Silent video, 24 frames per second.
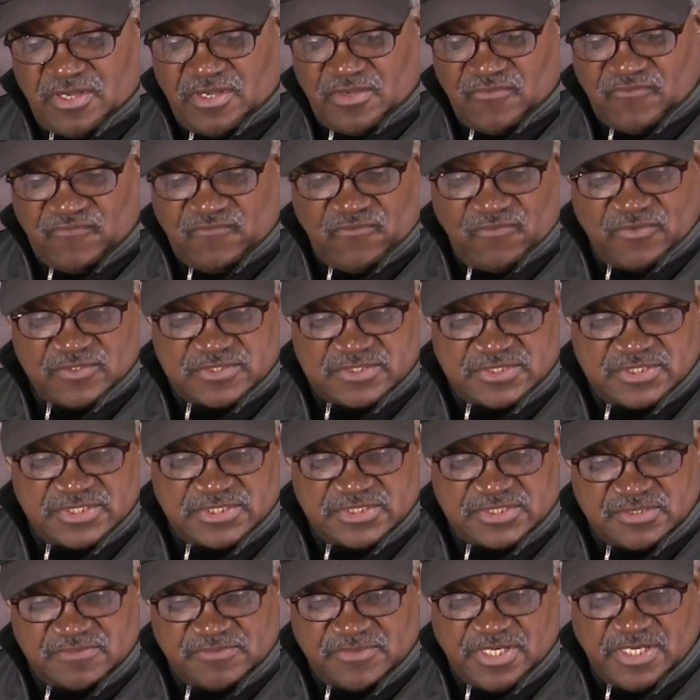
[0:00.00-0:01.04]
for a
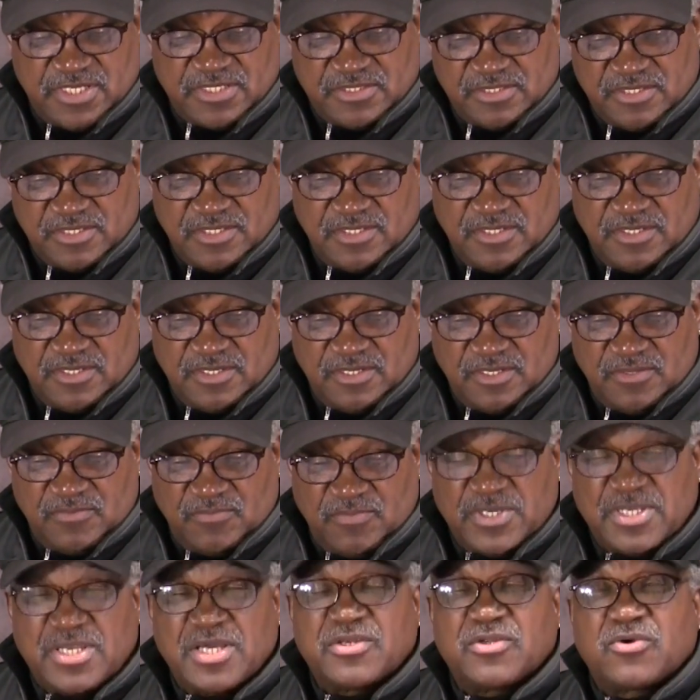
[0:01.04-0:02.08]
system that
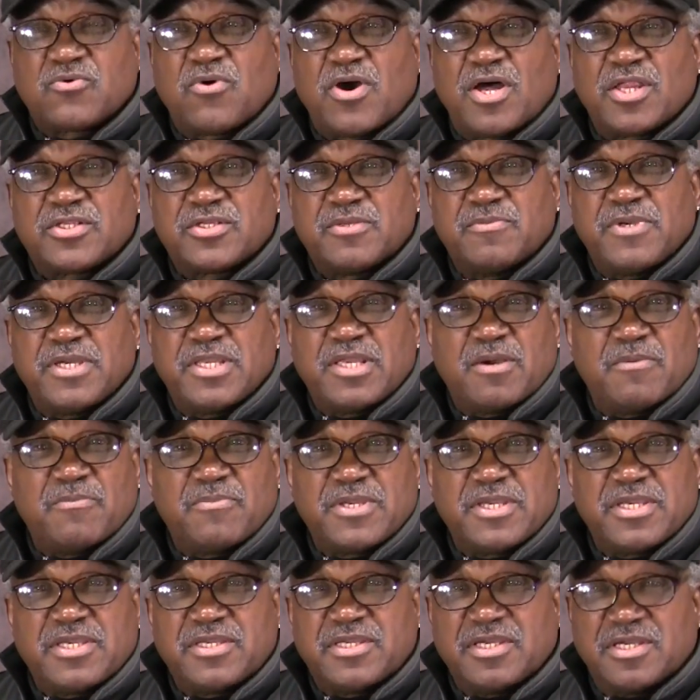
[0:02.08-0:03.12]
the quality may not
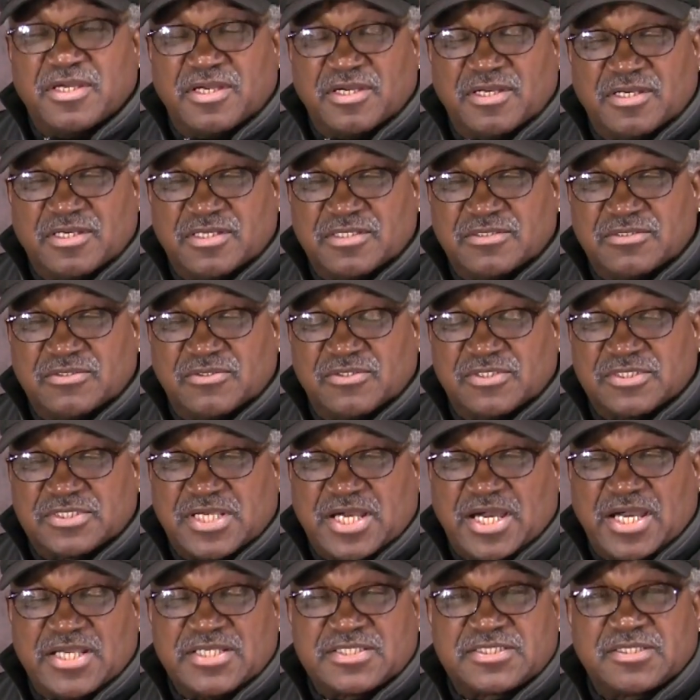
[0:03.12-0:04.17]
be as
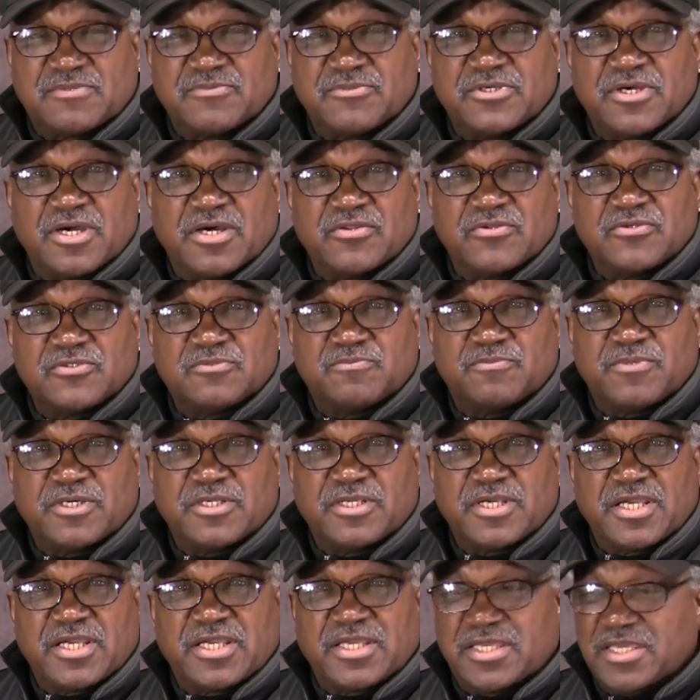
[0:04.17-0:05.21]
high as some of the others,
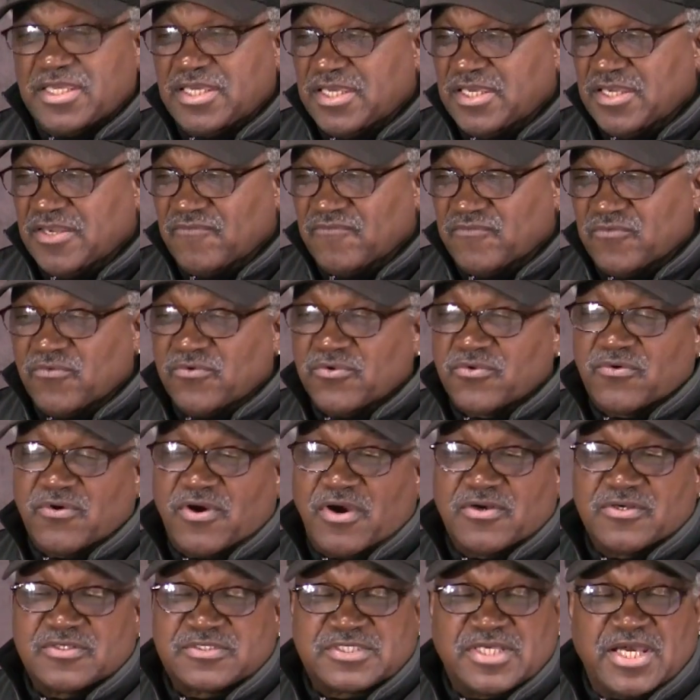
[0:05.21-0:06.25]
but hey, if you want to go
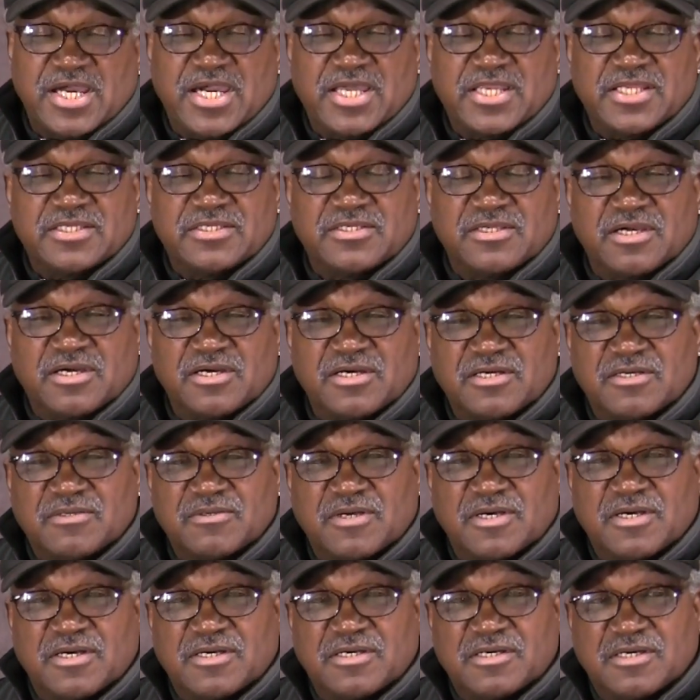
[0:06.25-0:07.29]
outside and
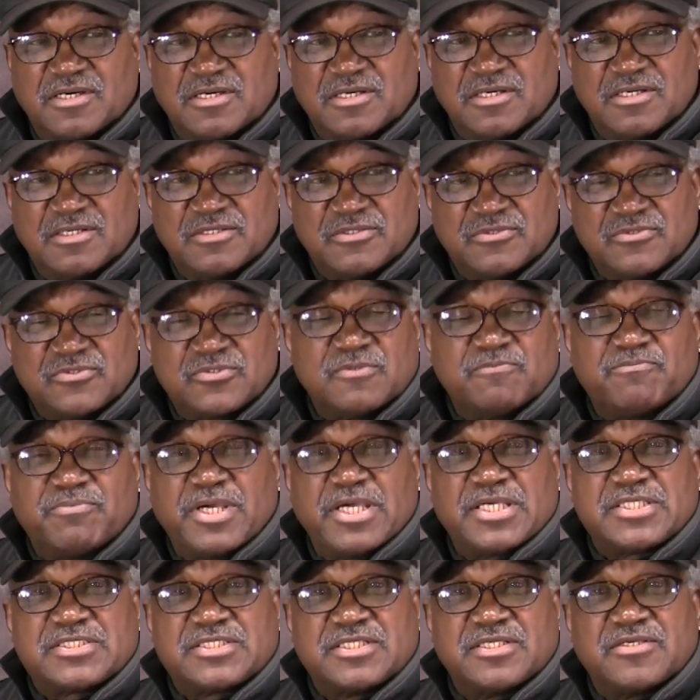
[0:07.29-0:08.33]
do some
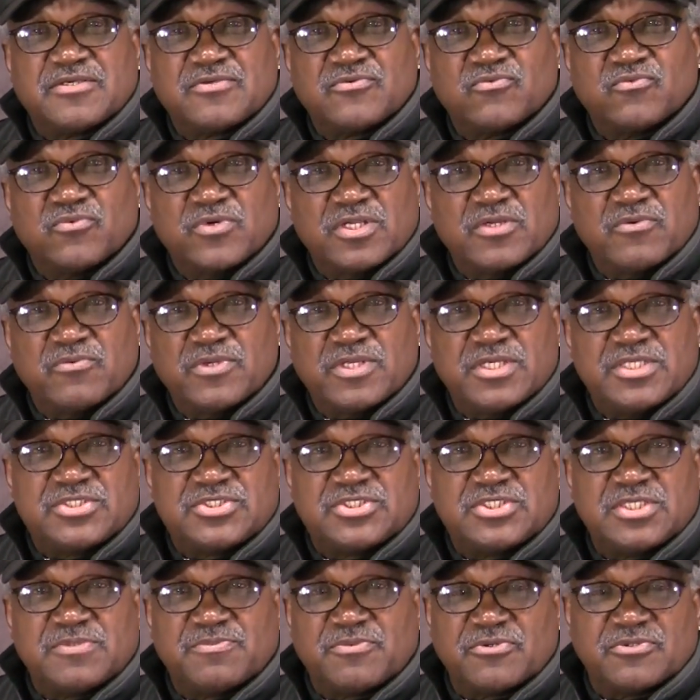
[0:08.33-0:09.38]
pesting really
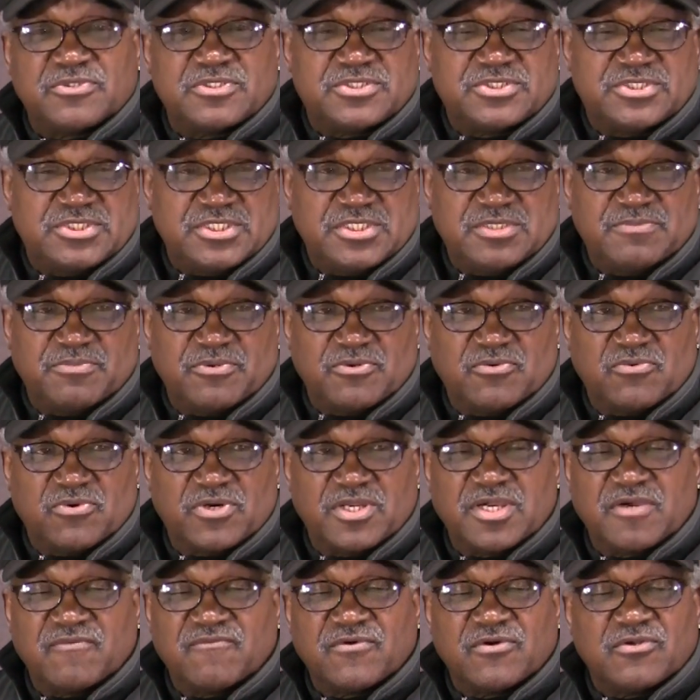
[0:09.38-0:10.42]
cheap on the cheap or
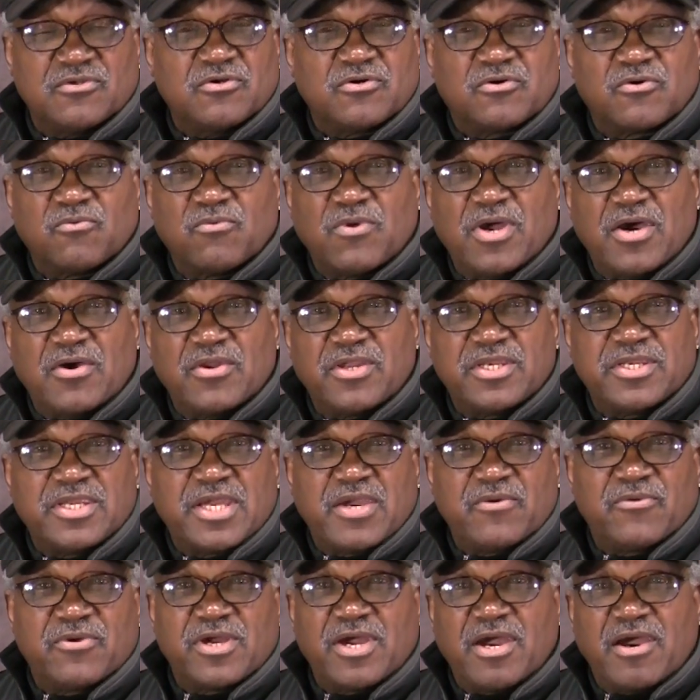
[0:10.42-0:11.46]
whatever, look around at
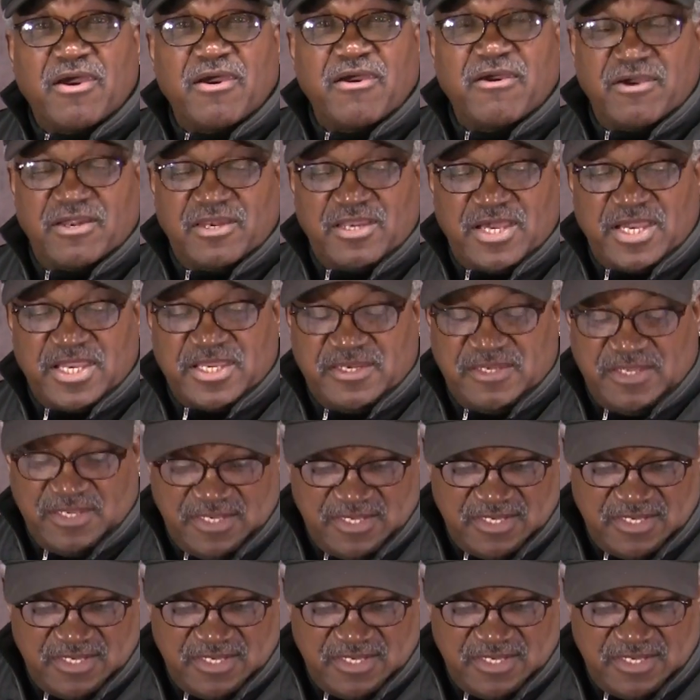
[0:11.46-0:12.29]
night with an IR light,